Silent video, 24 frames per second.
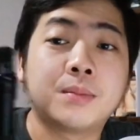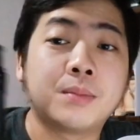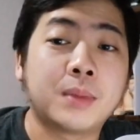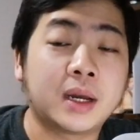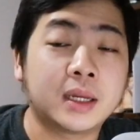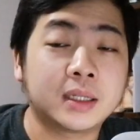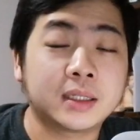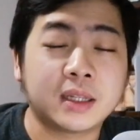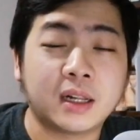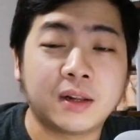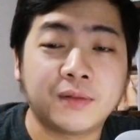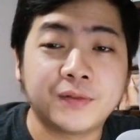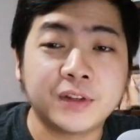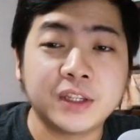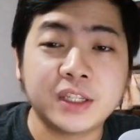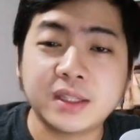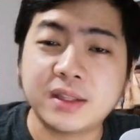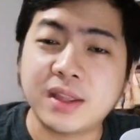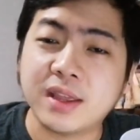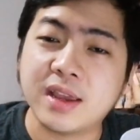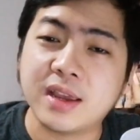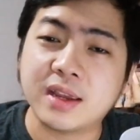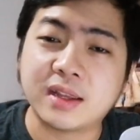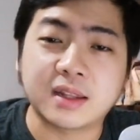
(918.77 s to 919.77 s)
mga selfie
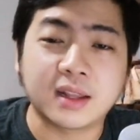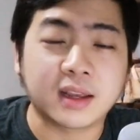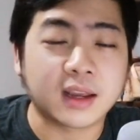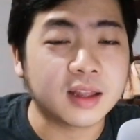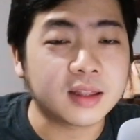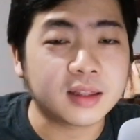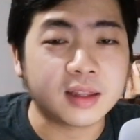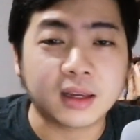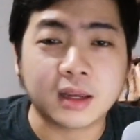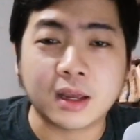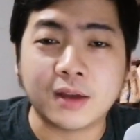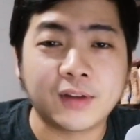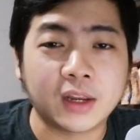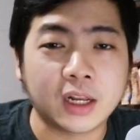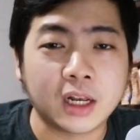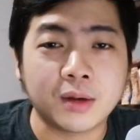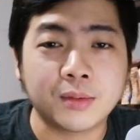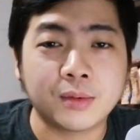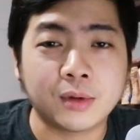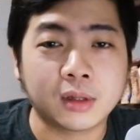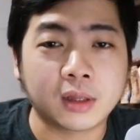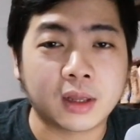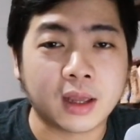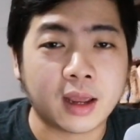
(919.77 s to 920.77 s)
stick, daghan tag
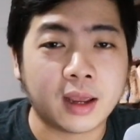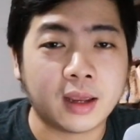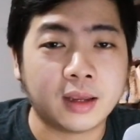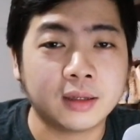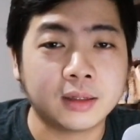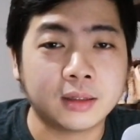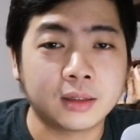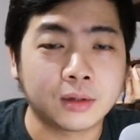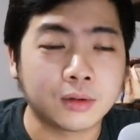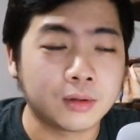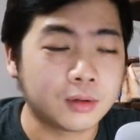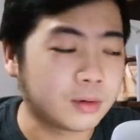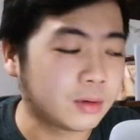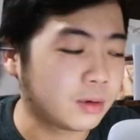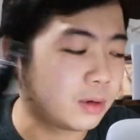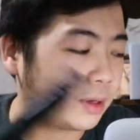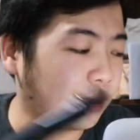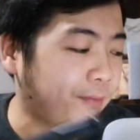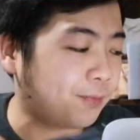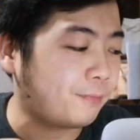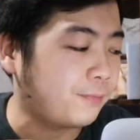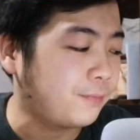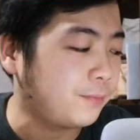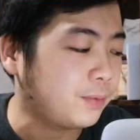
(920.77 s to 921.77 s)
available guys. So
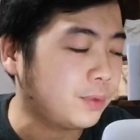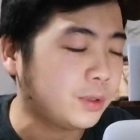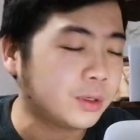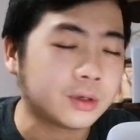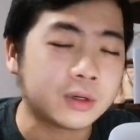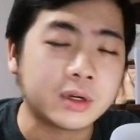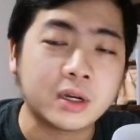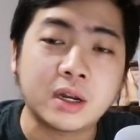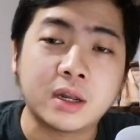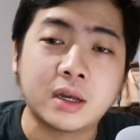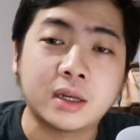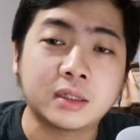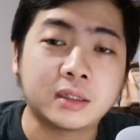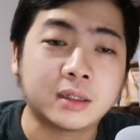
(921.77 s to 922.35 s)
if dili